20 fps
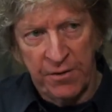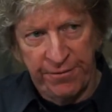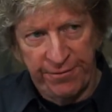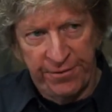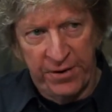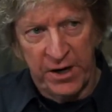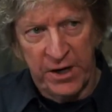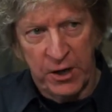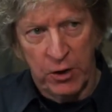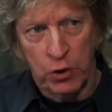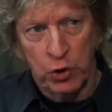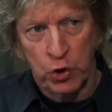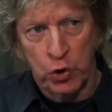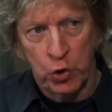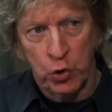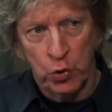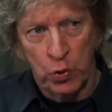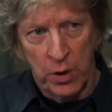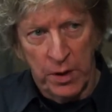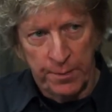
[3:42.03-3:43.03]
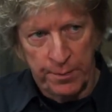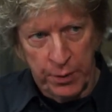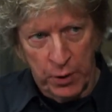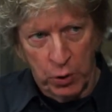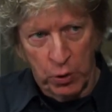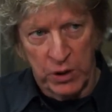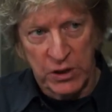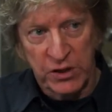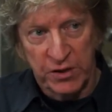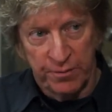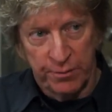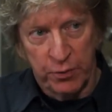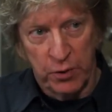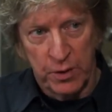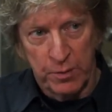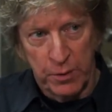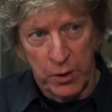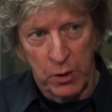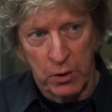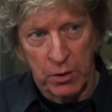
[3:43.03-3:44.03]
fire to a progressive
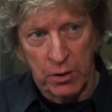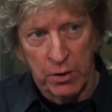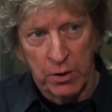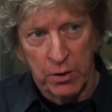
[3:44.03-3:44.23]
premier.